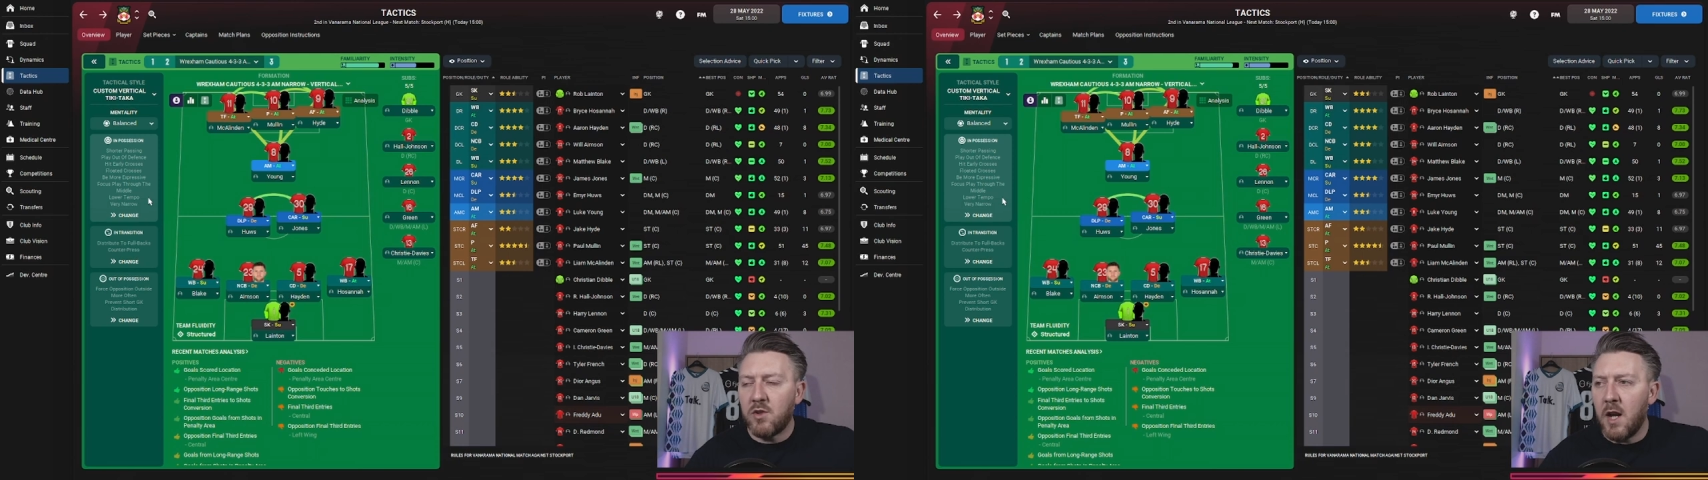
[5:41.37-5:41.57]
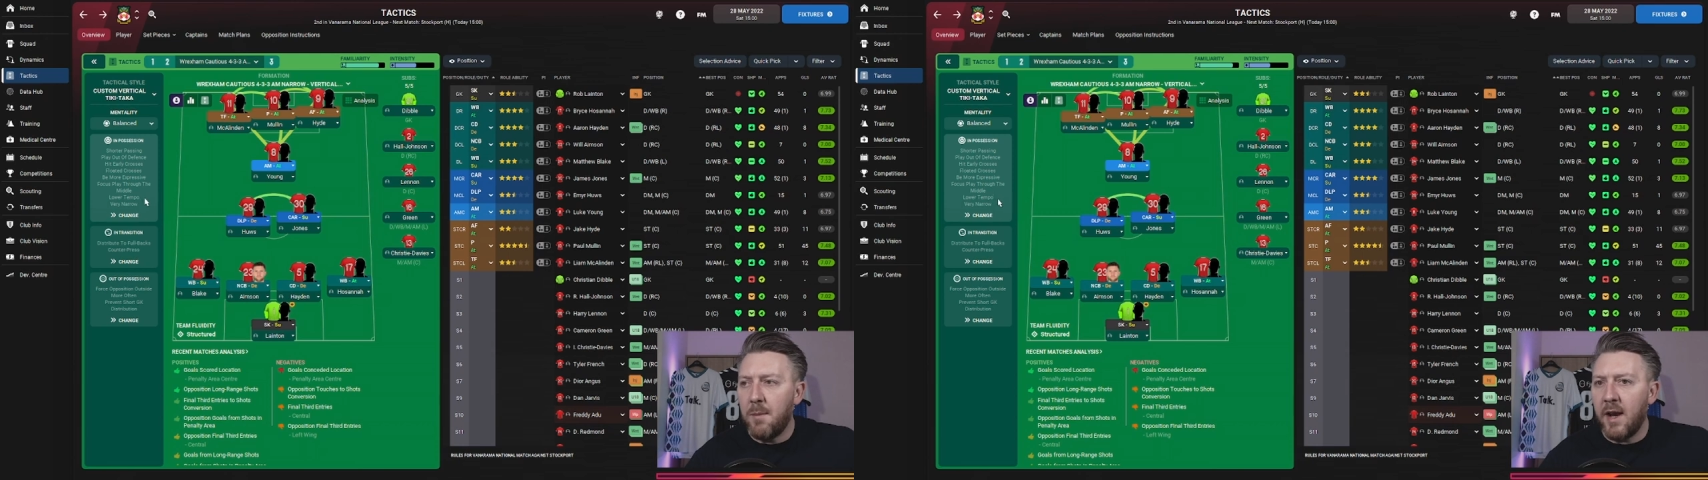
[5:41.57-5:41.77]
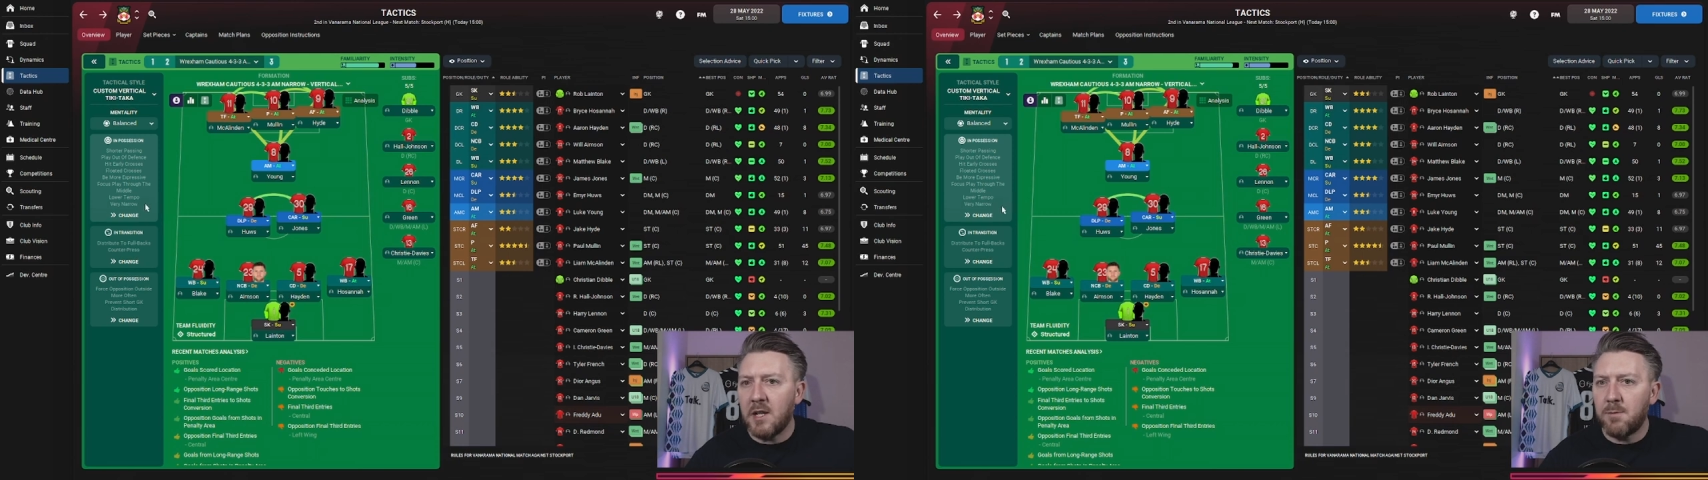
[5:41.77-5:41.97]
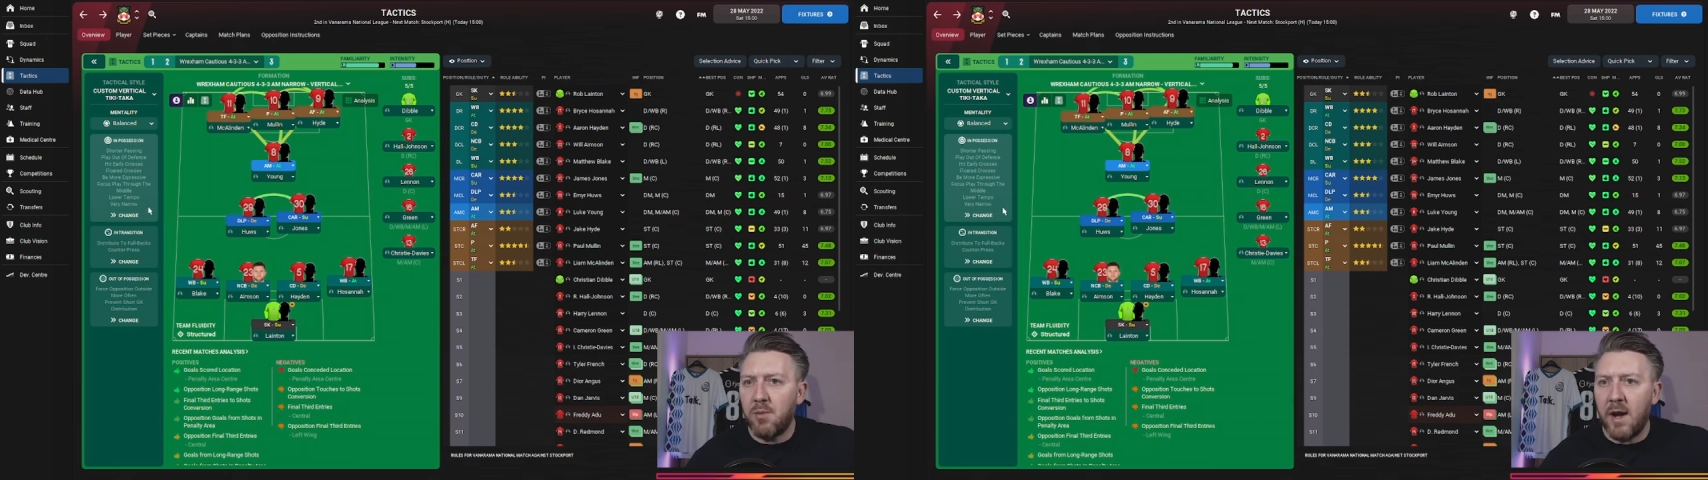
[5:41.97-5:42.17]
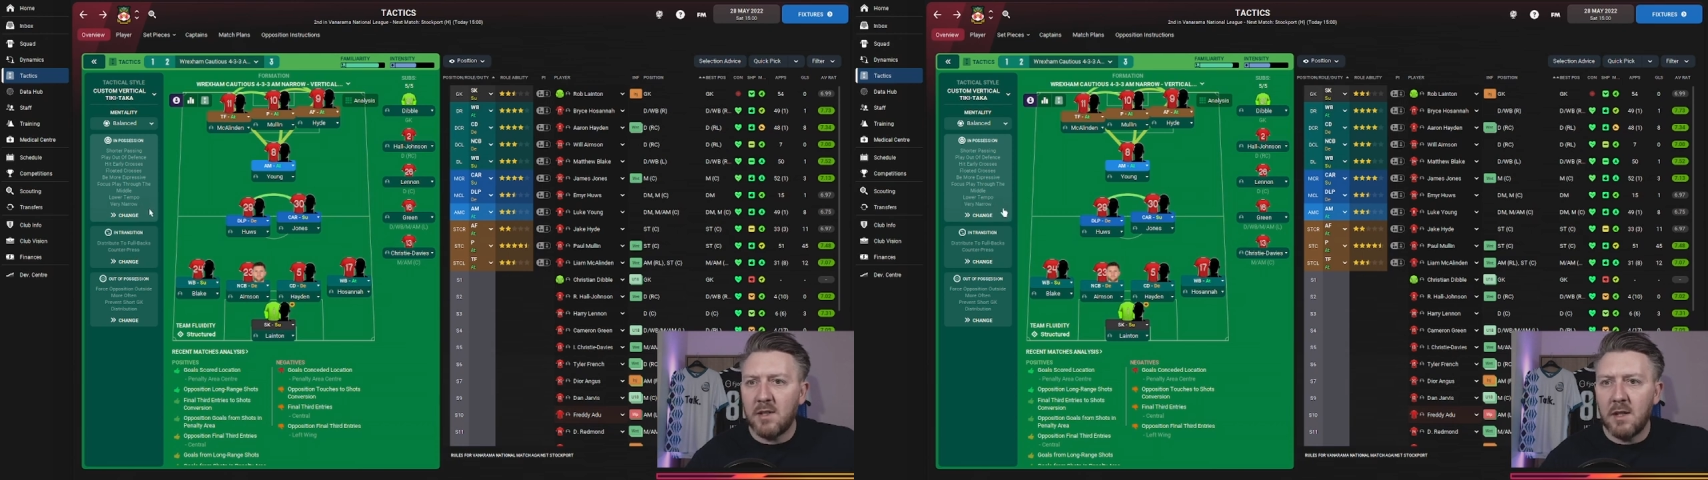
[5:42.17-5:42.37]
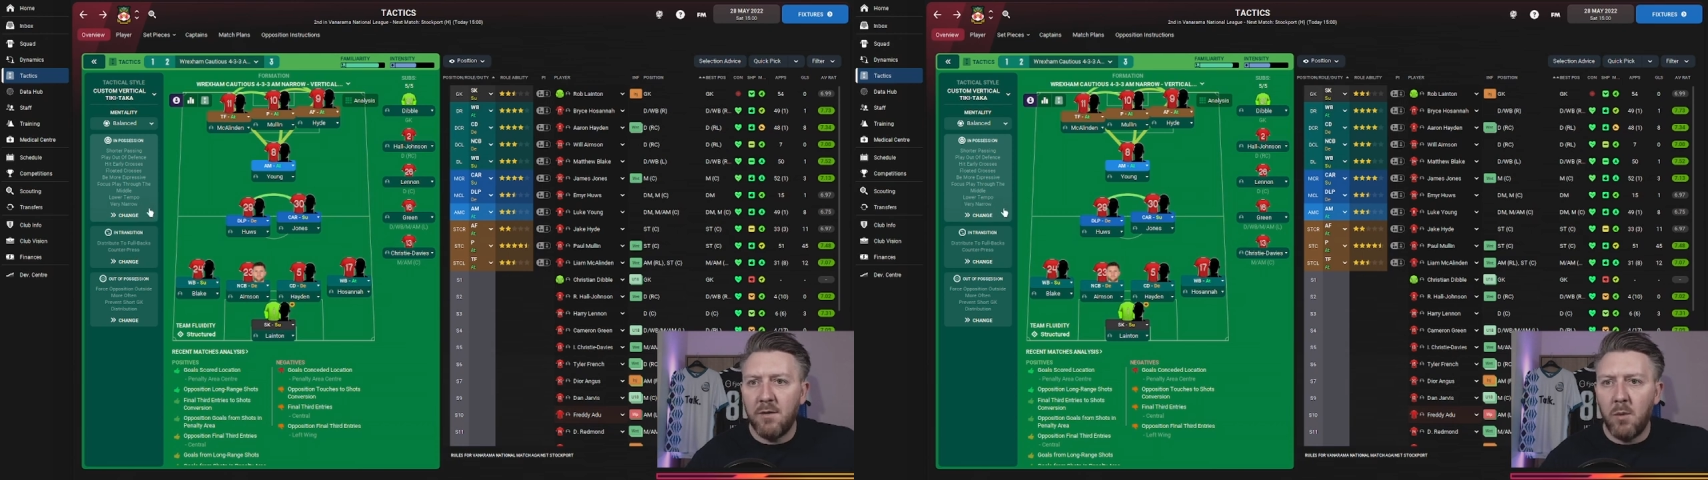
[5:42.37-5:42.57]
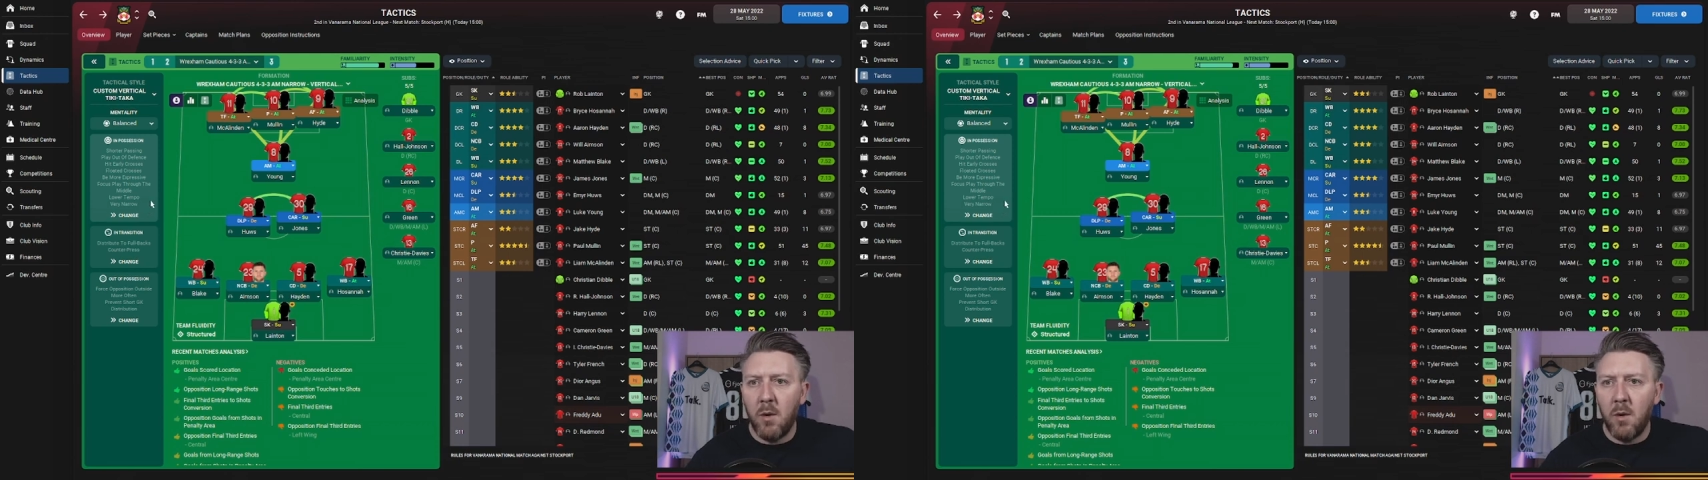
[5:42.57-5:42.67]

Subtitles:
trying to be expressive.